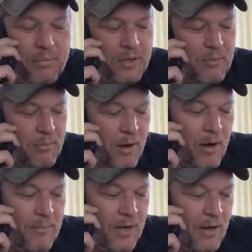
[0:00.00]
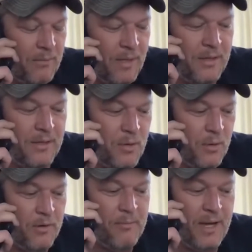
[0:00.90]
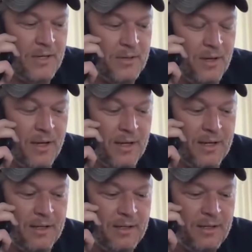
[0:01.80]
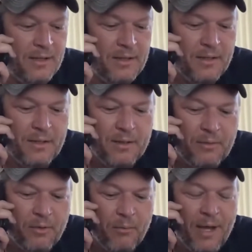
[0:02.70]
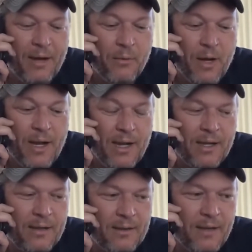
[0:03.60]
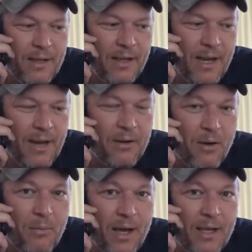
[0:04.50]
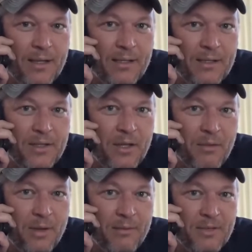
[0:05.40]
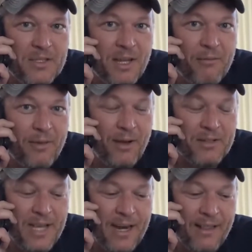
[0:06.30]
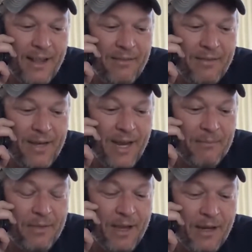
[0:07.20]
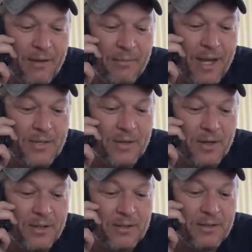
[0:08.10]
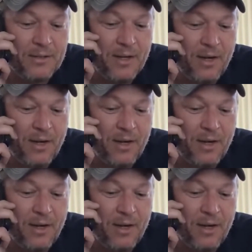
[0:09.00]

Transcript: uh, the compartment on my door of my truck for about a week. And I don't know about you, but stuff falls out of that damn thing on my truck